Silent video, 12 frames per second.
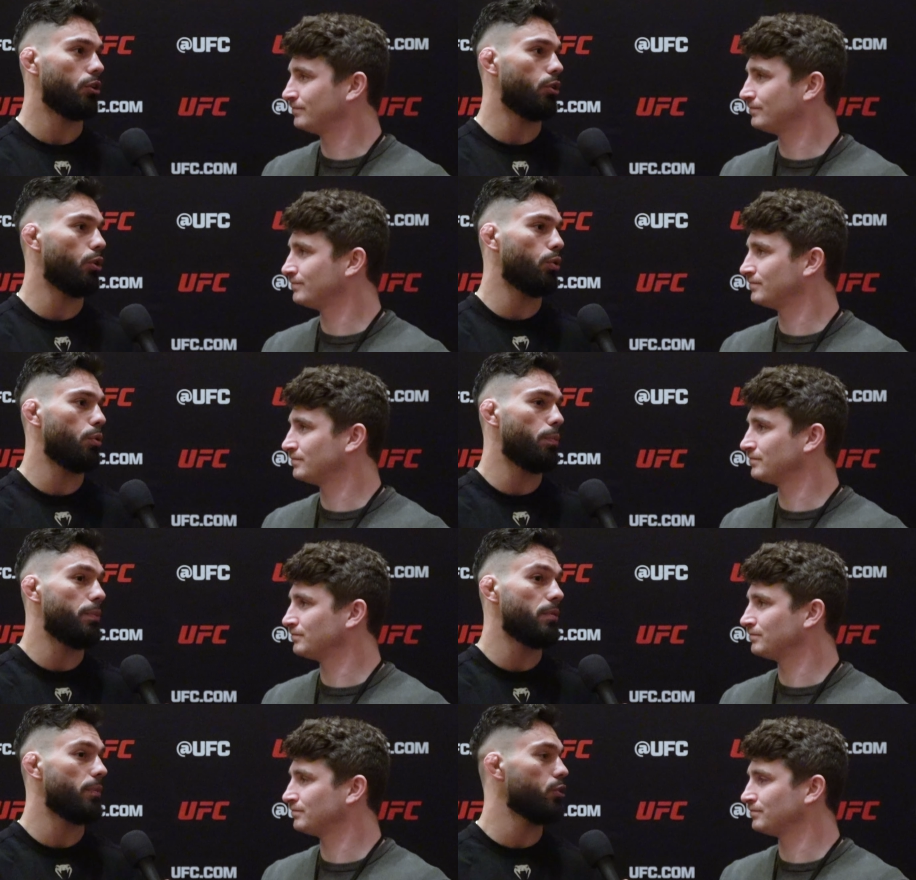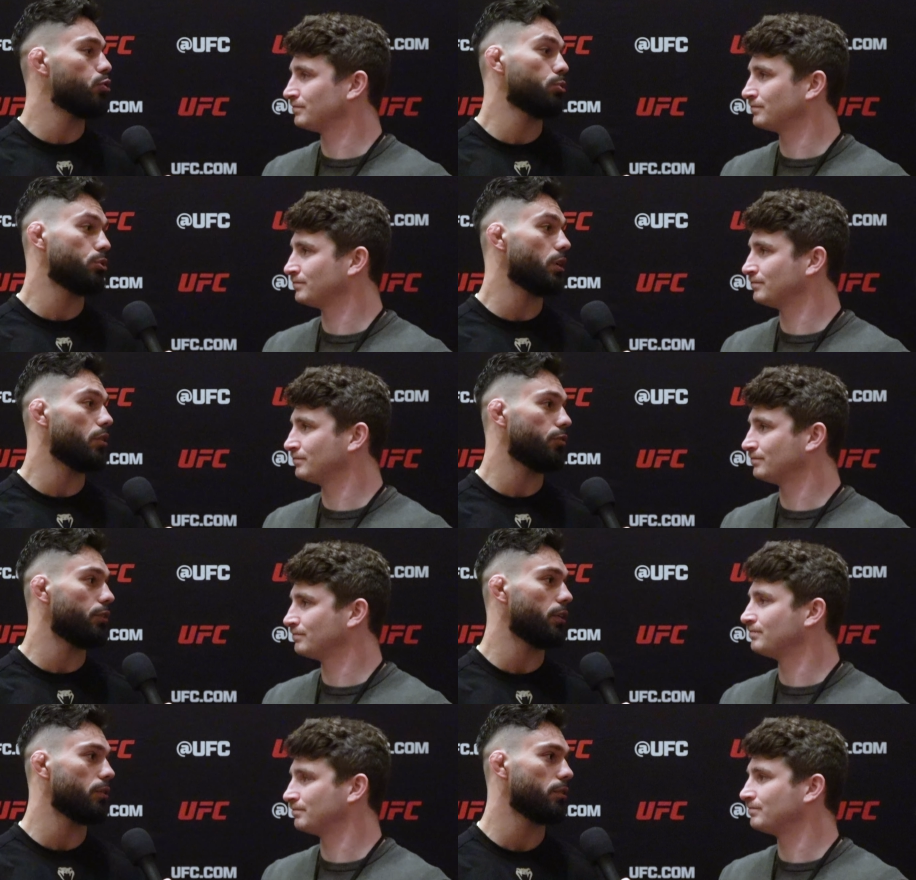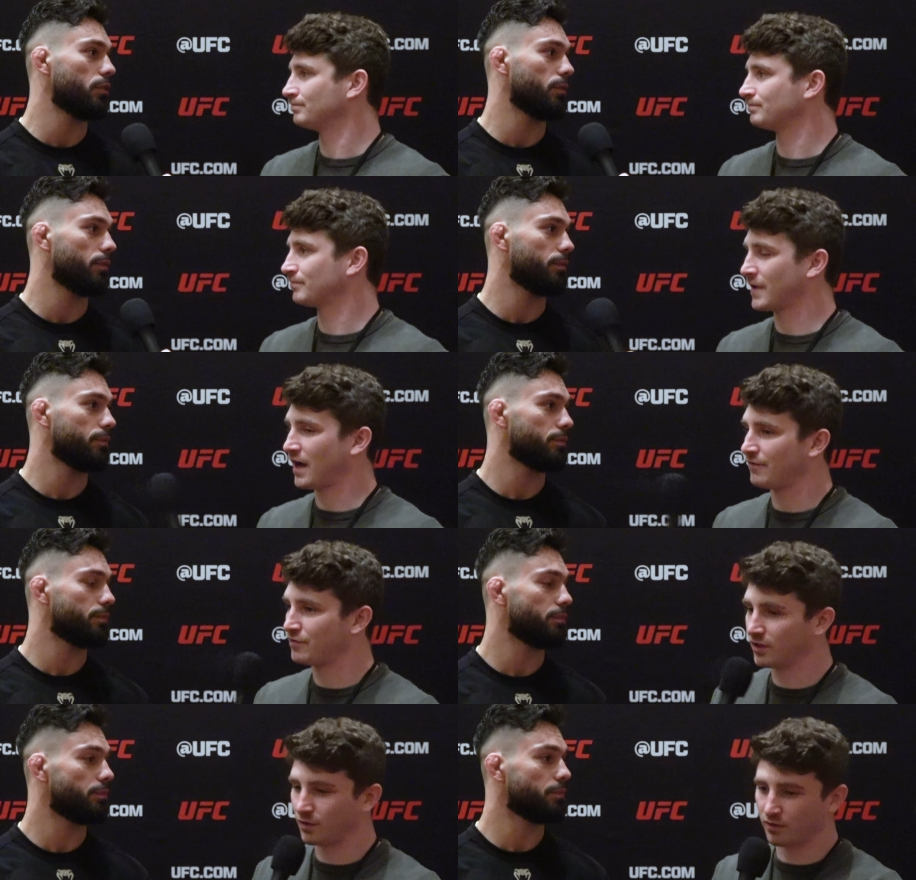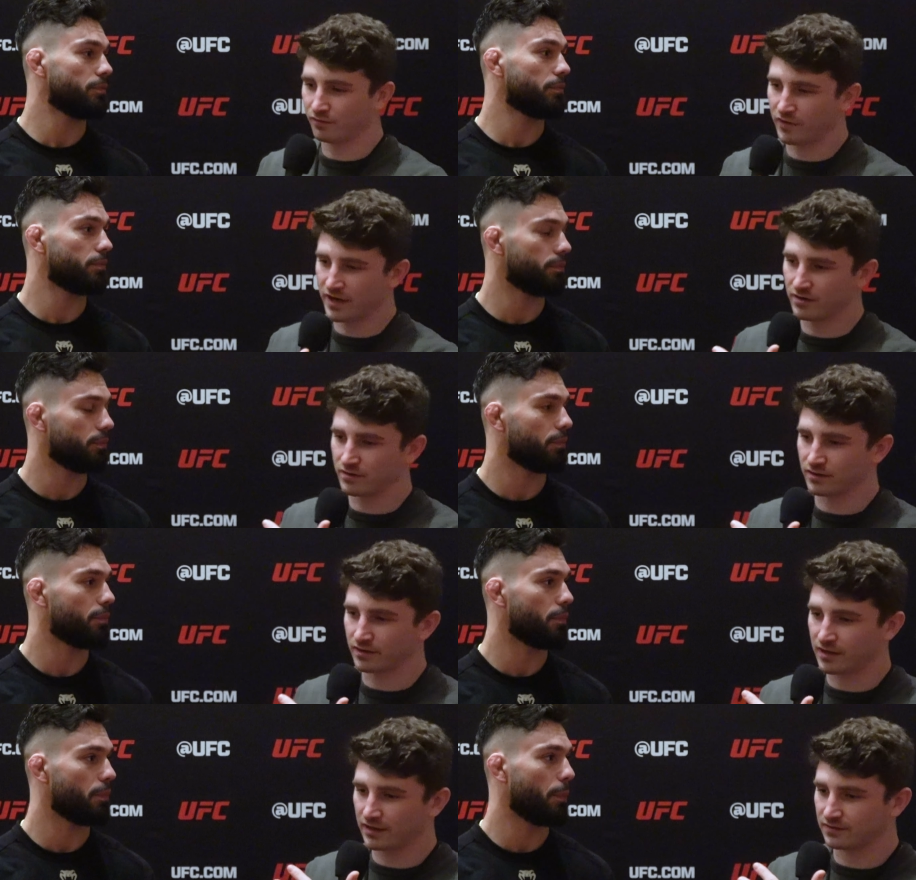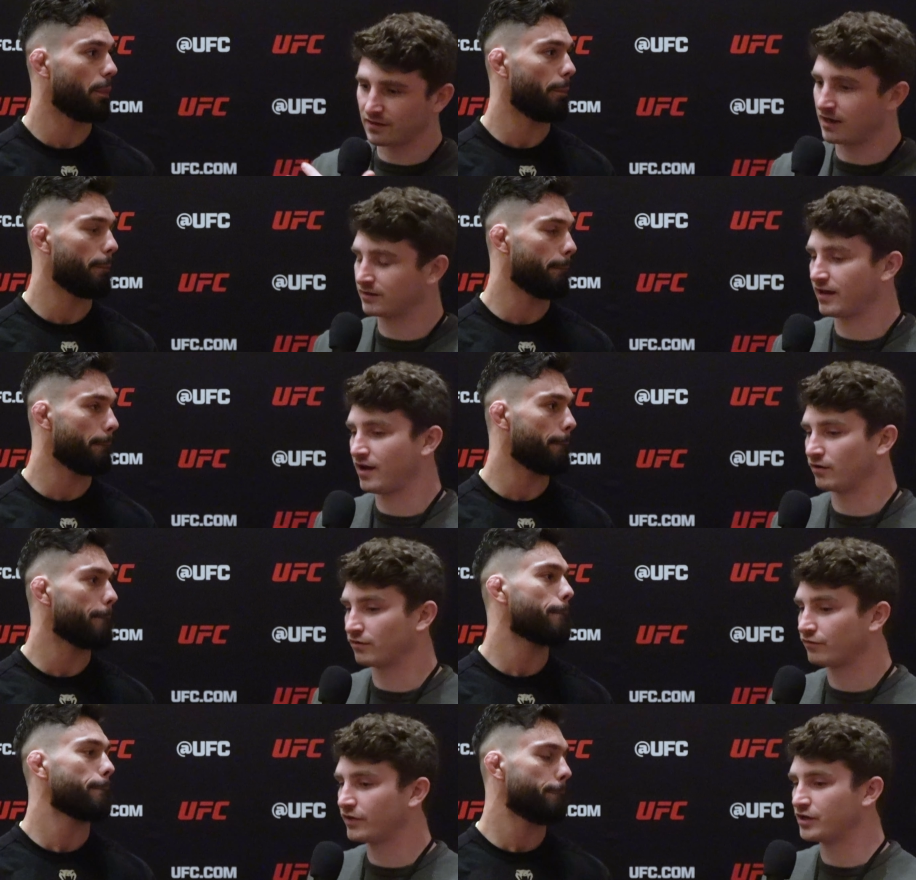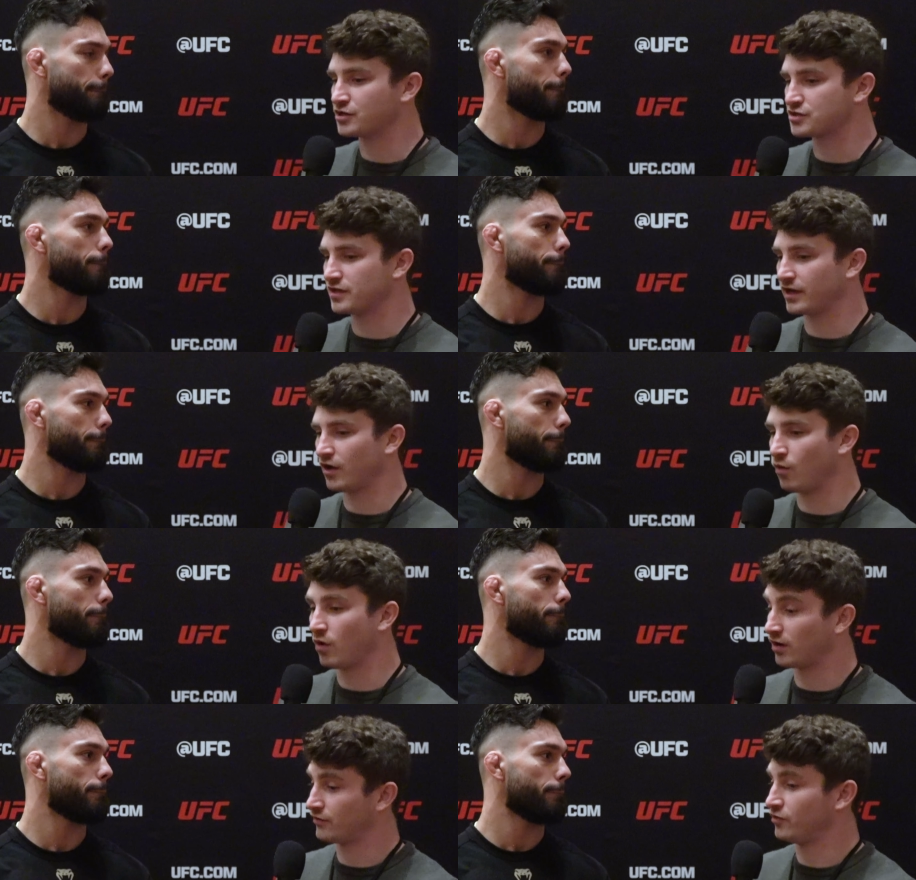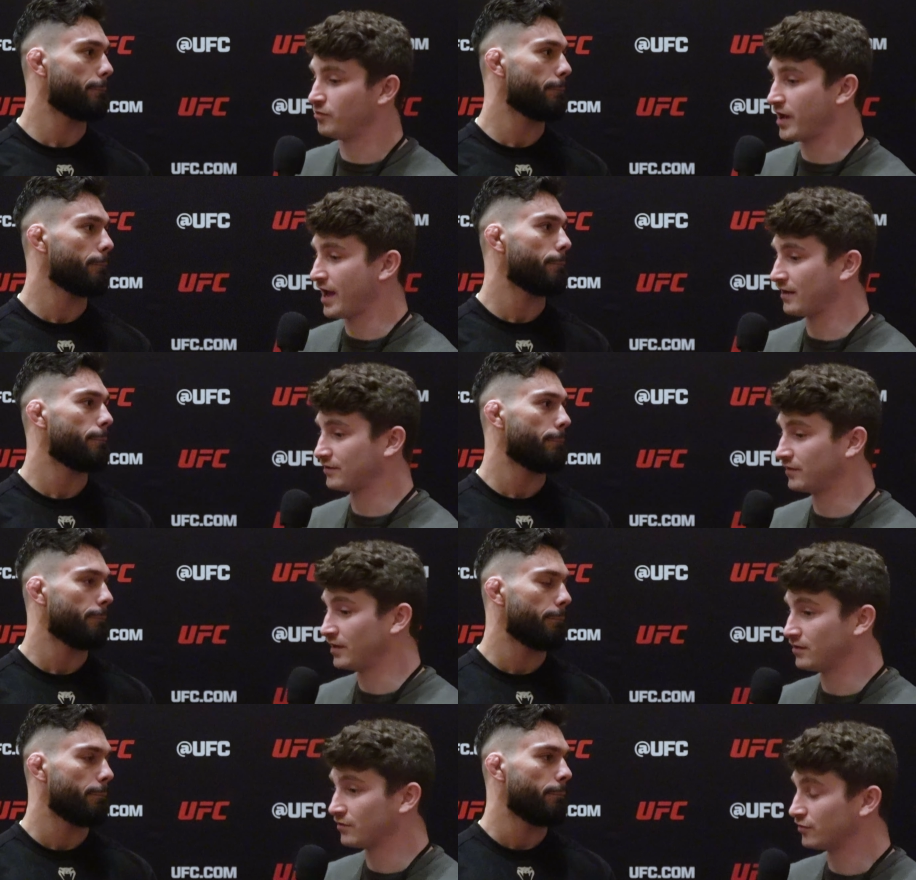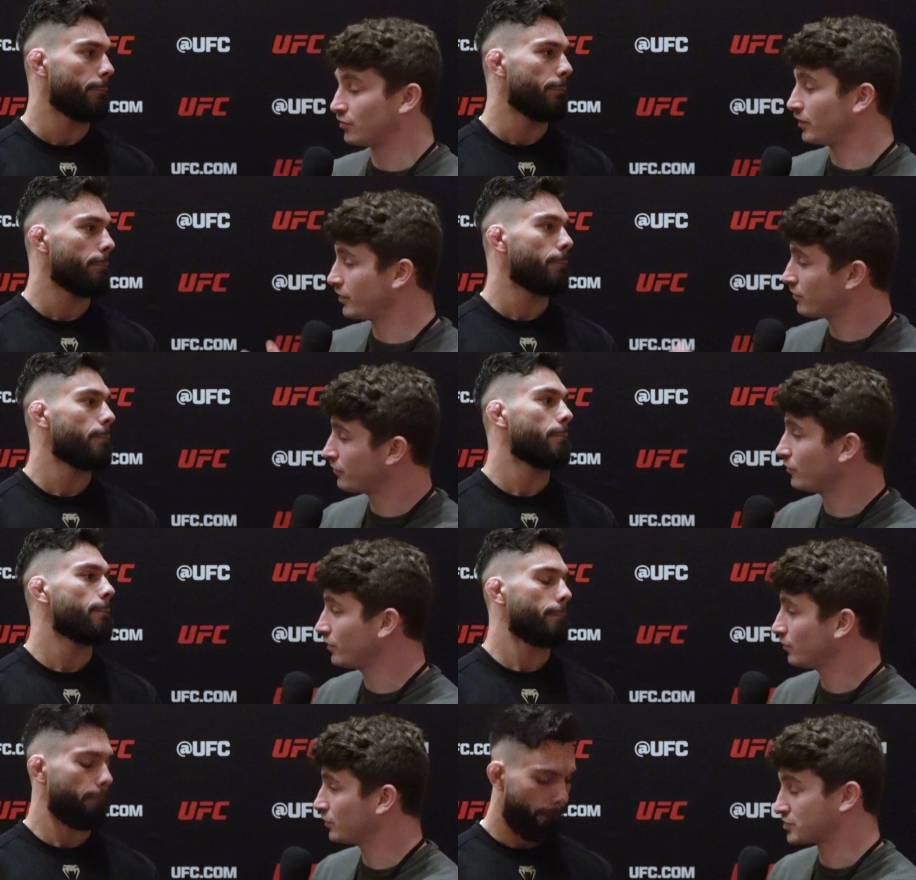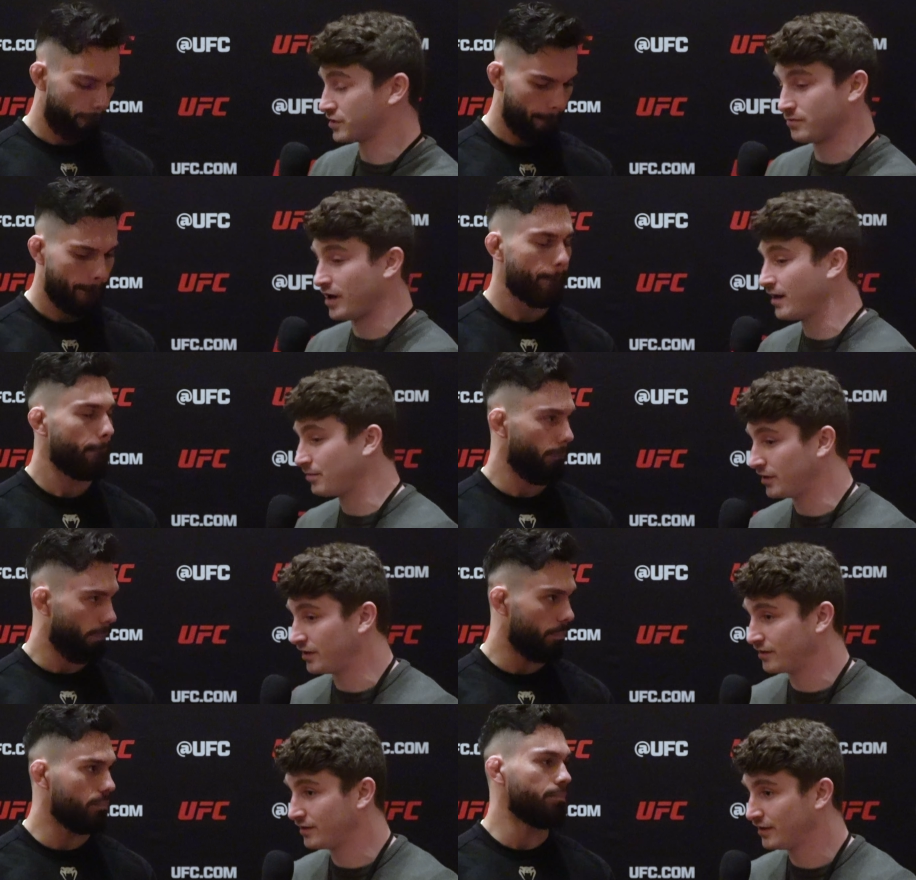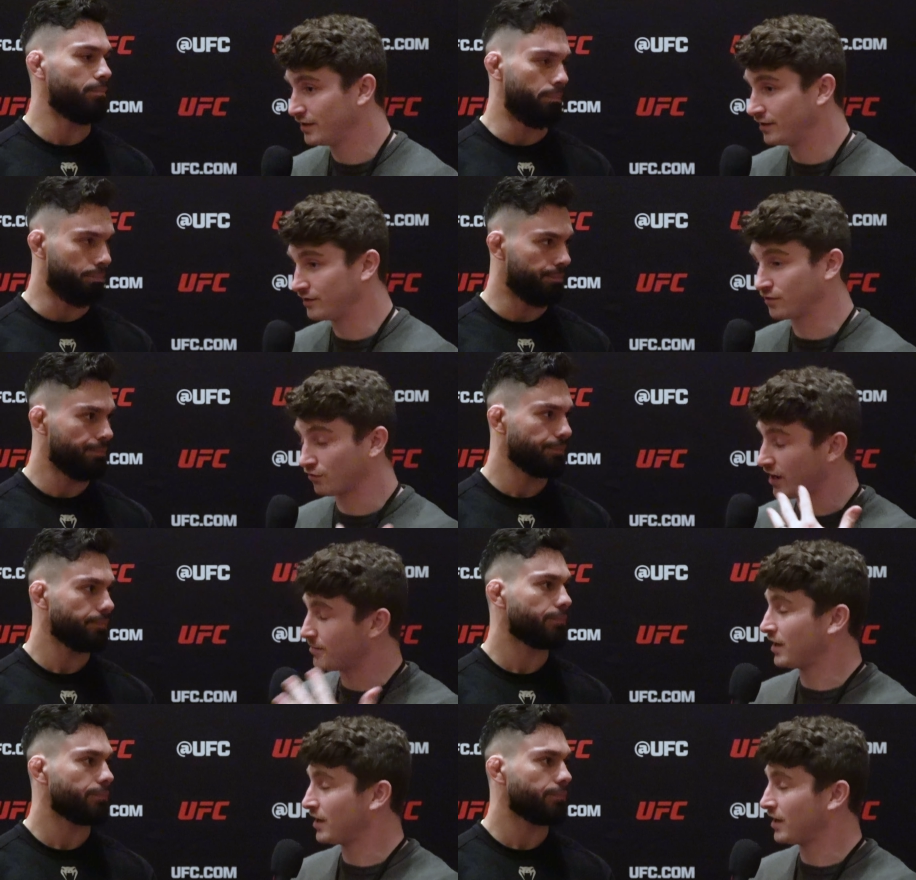Speaker 1: go be my true self now. I
Speaker 2: feel like when a fighter gets knocked out or finished, they go one or two paths. They either do what you're doing, which in my opinion is the right